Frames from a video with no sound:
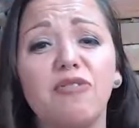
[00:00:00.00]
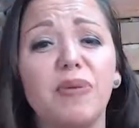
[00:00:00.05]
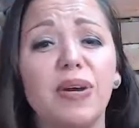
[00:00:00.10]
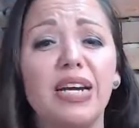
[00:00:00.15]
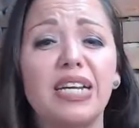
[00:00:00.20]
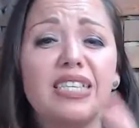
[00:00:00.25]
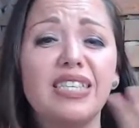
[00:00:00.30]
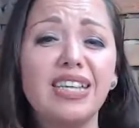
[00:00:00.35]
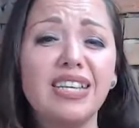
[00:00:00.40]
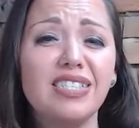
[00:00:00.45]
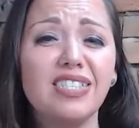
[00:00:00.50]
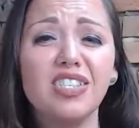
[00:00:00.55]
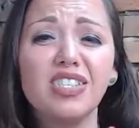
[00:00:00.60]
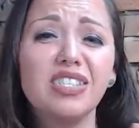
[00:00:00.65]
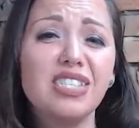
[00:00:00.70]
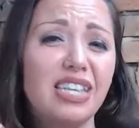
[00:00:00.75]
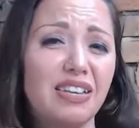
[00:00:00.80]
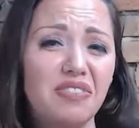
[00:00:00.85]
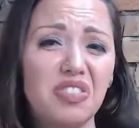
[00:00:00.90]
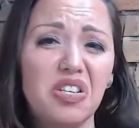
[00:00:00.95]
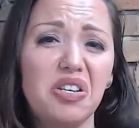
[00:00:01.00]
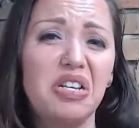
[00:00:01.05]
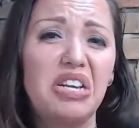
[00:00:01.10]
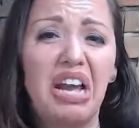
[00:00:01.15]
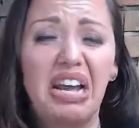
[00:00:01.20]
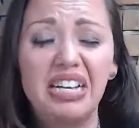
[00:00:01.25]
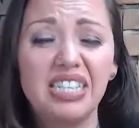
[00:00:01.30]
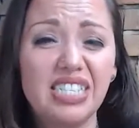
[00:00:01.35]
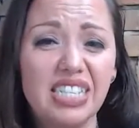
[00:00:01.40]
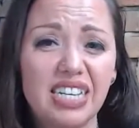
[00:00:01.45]
but that just gives you an
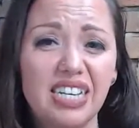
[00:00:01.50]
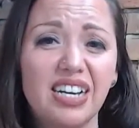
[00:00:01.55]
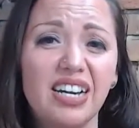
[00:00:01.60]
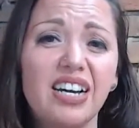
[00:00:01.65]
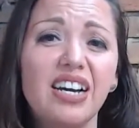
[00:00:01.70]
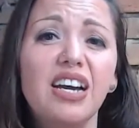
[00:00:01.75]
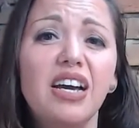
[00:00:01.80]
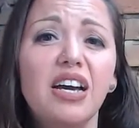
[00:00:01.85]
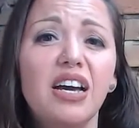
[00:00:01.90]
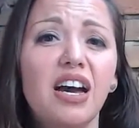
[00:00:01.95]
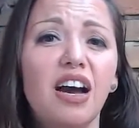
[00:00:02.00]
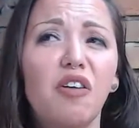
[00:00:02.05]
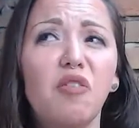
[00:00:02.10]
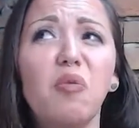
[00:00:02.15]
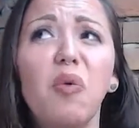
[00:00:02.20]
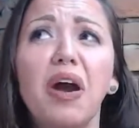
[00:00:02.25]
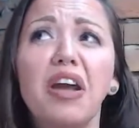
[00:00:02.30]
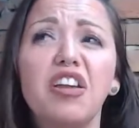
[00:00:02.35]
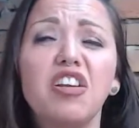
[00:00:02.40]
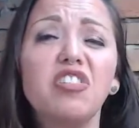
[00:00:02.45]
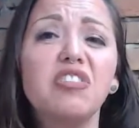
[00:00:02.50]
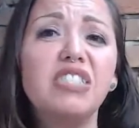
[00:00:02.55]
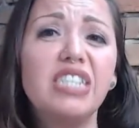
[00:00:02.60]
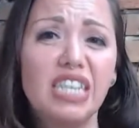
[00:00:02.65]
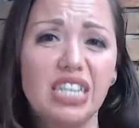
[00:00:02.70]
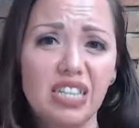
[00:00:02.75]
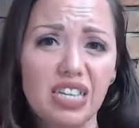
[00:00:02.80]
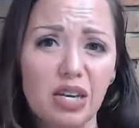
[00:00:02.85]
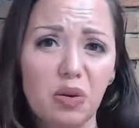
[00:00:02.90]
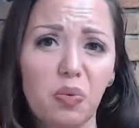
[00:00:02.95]
idea of what you're
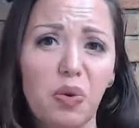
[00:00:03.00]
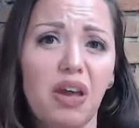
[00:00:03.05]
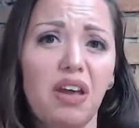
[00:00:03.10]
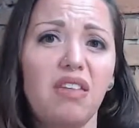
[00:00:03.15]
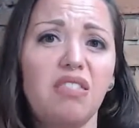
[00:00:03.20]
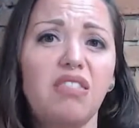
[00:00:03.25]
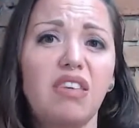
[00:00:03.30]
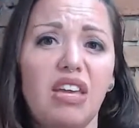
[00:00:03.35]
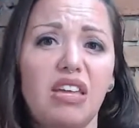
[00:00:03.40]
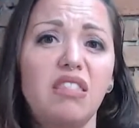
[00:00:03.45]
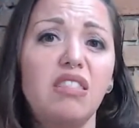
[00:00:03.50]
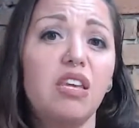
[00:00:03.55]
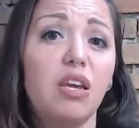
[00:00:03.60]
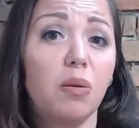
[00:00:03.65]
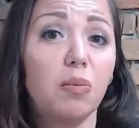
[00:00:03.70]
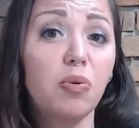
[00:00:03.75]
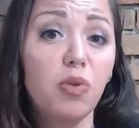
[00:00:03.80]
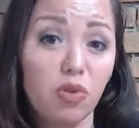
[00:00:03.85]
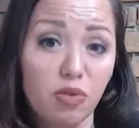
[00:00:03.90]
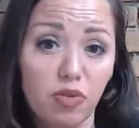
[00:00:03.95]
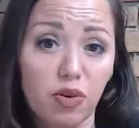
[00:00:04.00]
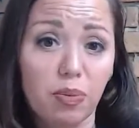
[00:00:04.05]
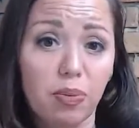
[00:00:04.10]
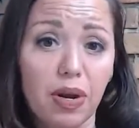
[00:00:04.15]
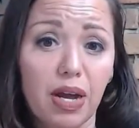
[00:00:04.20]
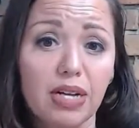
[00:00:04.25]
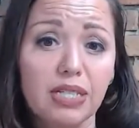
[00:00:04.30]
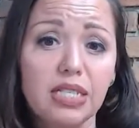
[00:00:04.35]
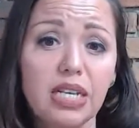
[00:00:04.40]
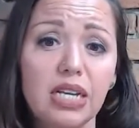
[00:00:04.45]
dealing with in the approval
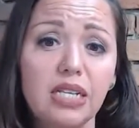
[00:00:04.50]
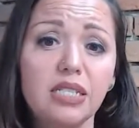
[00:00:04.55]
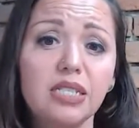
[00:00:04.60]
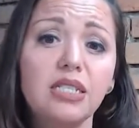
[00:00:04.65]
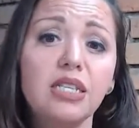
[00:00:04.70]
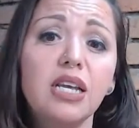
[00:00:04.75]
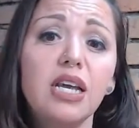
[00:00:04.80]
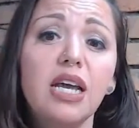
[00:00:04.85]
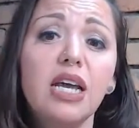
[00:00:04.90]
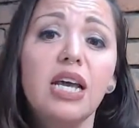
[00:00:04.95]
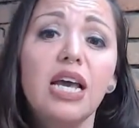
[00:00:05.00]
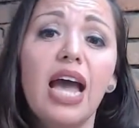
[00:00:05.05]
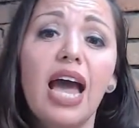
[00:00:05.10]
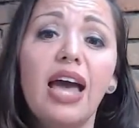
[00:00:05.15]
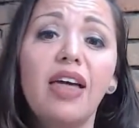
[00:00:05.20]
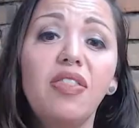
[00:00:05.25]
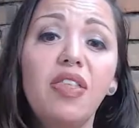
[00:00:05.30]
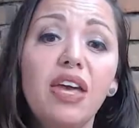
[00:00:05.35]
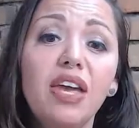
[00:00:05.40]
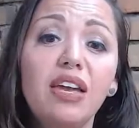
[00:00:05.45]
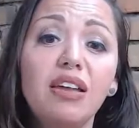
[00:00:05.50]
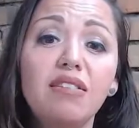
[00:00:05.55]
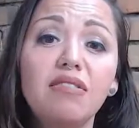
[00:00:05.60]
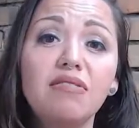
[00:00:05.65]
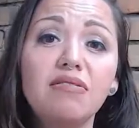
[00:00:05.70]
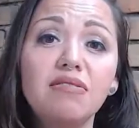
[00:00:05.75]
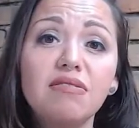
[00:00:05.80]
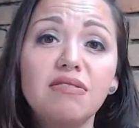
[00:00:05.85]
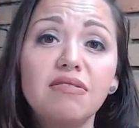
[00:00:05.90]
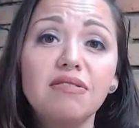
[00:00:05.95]
process. And
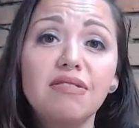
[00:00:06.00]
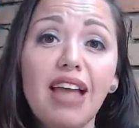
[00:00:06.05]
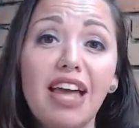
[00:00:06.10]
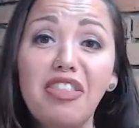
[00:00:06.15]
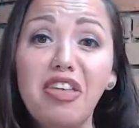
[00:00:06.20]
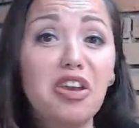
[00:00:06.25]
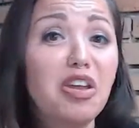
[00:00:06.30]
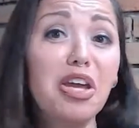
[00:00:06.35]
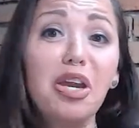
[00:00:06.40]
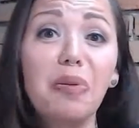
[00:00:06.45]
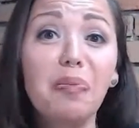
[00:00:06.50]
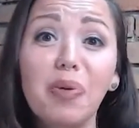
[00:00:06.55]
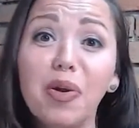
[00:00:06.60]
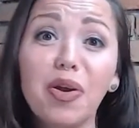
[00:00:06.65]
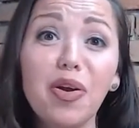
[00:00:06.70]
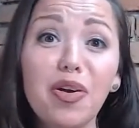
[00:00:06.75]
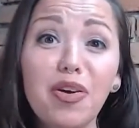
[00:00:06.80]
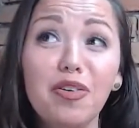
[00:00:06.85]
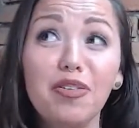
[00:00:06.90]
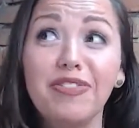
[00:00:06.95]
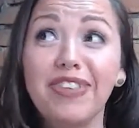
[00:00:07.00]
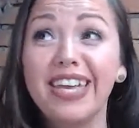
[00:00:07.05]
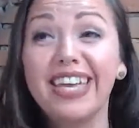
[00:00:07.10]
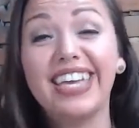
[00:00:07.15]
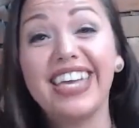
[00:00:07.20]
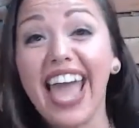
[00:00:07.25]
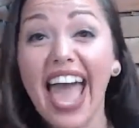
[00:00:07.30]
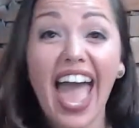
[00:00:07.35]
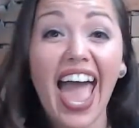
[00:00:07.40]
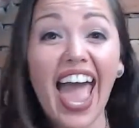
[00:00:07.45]
then you get approved.
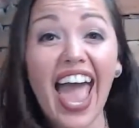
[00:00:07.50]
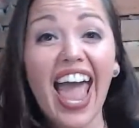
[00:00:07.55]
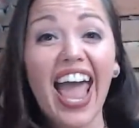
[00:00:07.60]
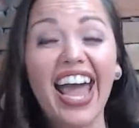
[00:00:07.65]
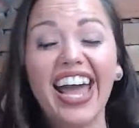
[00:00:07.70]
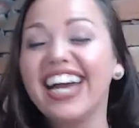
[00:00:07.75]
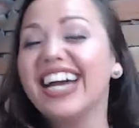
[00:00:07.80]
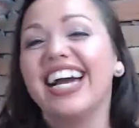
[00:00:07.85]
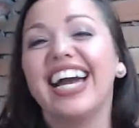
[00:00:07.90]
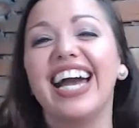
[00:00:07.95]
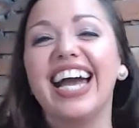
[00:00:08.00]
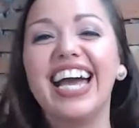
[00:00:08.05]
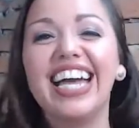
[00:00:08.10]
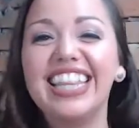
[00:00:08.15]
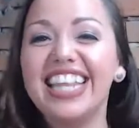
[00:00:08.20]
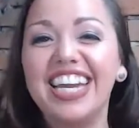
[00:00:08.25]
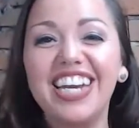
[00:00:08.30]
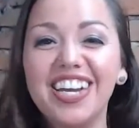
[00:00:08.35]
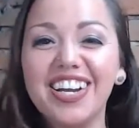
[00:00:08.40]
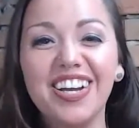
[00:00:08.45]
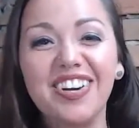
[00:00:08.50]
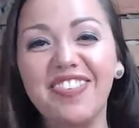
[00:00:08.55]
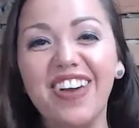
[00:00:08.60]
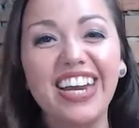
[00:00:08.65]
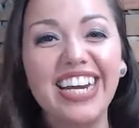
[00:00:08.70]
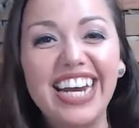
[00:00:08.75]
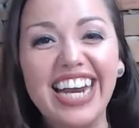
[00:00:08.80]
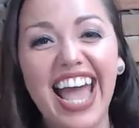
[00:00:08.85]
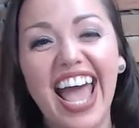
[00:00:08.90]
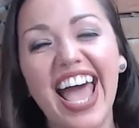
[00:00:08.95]
Yay. And then you can run
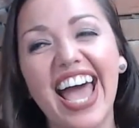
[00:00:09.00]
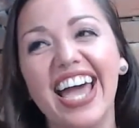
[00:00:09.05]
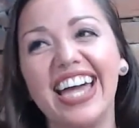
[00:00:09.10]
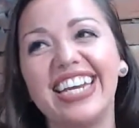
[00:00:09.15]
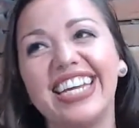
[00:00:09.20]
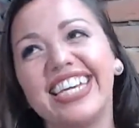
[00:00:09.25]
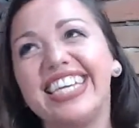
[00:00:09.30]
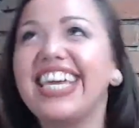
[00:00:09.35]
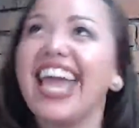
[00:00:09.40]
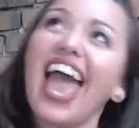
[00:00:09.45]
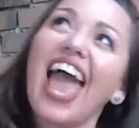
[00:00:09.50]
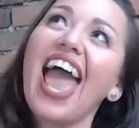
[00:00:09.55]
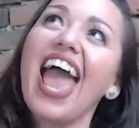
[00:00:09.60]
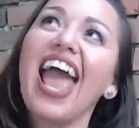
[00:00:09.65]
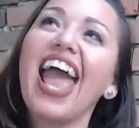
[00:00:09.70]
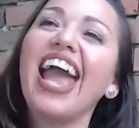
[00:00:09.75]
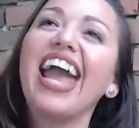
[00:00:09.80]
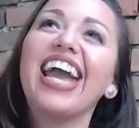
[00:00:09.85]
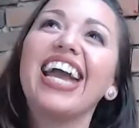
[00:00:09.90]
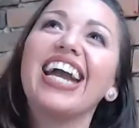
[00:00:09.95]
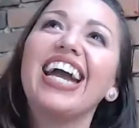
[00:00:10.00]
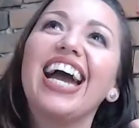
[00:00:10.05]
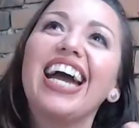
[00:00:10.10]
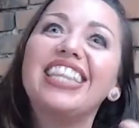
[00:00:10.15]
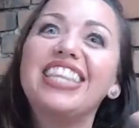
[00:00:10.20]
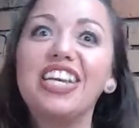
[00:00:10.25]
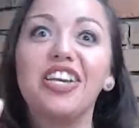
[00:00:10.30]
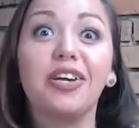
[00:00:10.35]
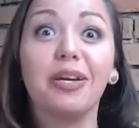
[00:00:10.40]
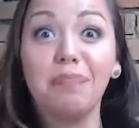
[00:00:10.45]
an ad. Yay. And
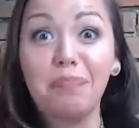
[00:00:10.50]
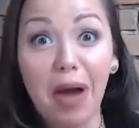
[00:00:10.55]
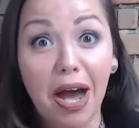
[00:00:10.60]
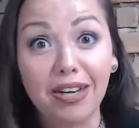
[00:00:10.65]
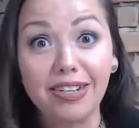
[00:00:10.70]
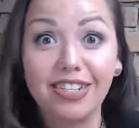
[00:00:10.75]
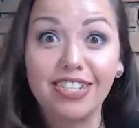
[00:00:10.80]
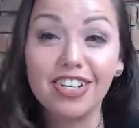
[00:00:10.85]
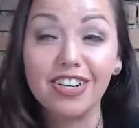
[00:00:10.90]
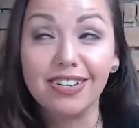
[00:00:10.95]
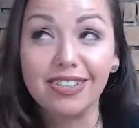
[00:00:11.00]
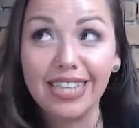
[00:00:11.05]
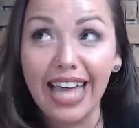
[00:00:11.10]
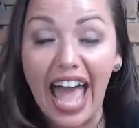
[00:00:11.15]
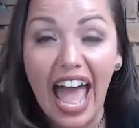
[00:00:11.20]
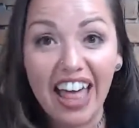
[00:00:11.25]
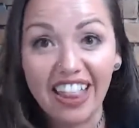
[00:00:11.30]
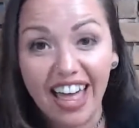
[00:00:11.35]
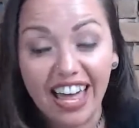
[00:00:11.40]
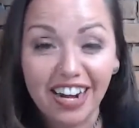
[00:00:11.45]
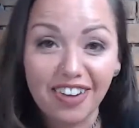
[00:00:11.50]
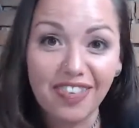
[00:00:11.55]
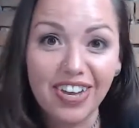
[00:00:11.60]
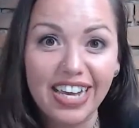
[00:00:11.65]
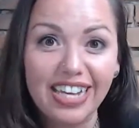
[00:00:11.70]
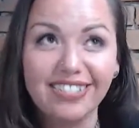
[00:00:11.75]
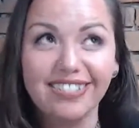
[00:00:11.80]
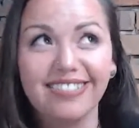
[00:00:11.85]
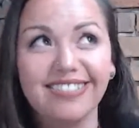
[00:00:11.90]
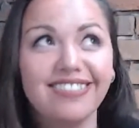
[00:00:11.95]
then you can monitor the hell out of
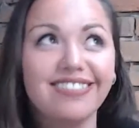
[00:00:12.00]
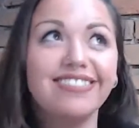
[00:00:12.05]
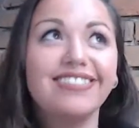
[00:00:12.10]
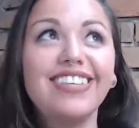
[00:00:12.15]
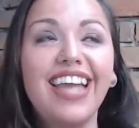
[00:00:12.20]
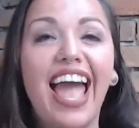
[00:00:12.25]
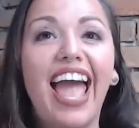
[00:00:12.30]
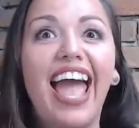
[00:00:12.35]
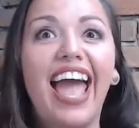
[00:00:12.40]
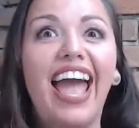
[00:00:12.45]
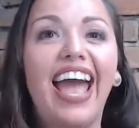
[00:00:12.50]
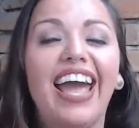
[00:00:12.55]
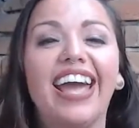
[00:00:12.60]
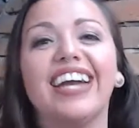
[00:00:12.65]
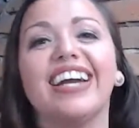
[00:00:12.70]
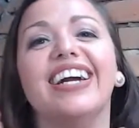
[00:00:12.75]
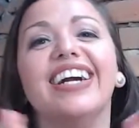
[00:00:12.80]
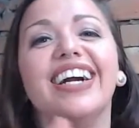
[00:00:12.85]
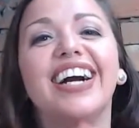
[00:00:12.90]
it. Yay.